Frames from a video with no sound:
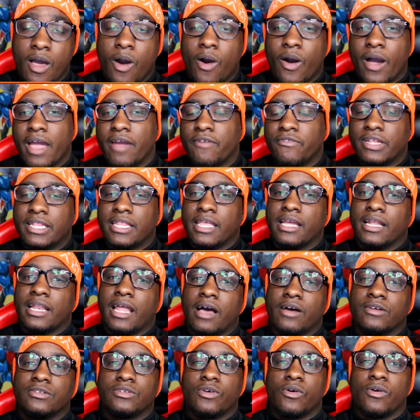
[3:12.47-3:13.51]
on everything
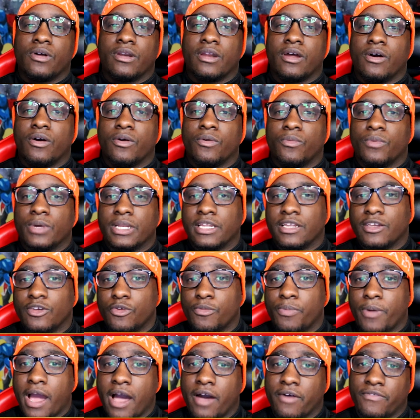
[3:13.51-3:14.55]
that was going on with the new
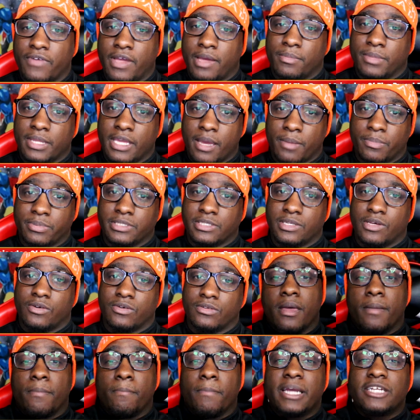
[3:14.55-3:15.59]
Proud Family
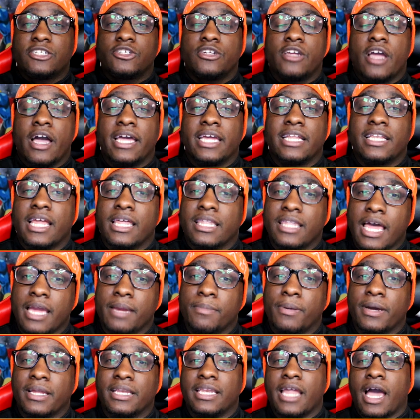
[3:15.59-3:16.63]
episode. Make sure y'all hit that
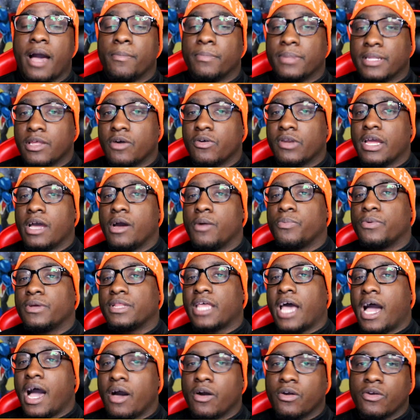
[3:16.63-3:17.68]
like button down below to help with
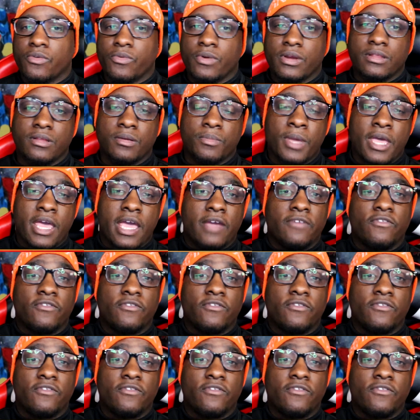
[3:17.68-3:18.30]
the algorithm.